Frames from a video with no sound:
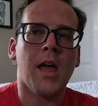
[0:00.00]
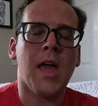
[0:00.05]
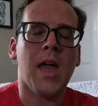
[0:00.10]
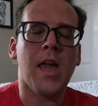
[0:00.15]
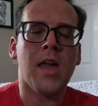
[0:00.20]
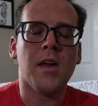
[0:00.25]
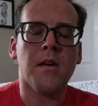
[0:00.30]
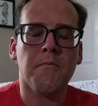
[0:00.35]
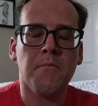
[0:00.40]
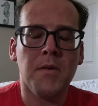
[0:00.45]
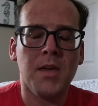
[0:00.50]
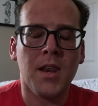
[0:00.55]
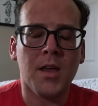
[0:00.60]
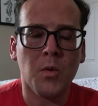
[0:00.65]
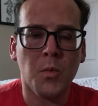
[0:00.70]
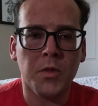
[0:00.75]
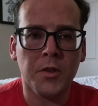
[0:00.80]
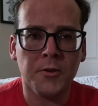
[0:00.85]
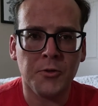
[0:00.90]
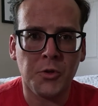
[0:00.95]
I hate
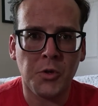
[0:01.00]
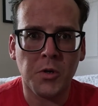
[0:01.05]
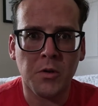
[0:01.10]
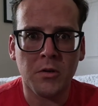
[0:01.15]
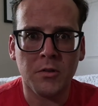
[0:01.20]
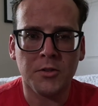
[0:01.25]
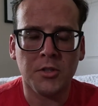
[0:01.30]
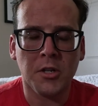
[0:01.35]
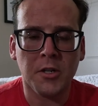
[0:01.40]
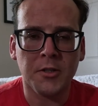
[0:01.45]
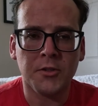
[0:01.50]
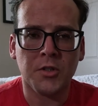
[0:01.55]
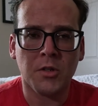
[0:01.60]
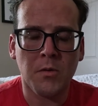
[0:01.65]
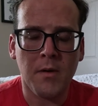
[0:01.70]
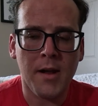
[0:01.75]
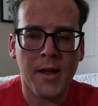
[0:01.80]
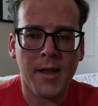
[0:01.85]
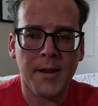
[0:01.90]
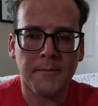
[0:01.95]
admitting when those Eurotards are
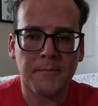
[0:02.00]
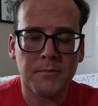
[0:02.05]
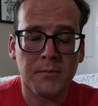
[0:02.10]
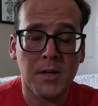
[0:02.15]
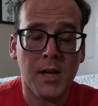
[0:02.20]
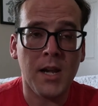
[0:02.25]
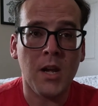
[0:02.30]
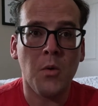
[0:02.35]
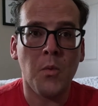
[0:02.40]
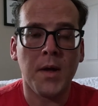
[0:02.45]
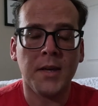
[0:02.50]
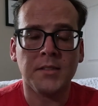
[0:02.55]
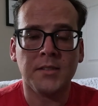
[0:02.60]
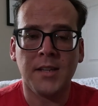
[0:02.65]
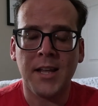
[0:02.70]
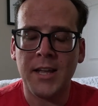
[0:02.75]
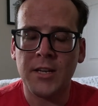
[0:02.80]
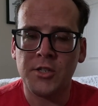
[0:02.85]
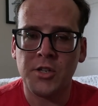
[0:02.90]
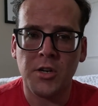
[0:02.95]
right. Anyways,
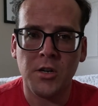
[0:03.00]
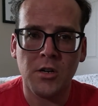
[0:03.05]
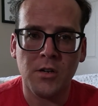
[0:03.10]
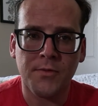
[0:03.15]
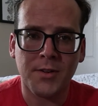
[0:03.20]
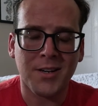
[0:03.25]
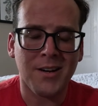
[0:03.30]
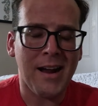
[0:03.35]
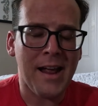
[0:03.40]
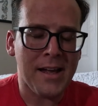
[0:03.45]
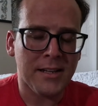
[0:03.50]
tangent over.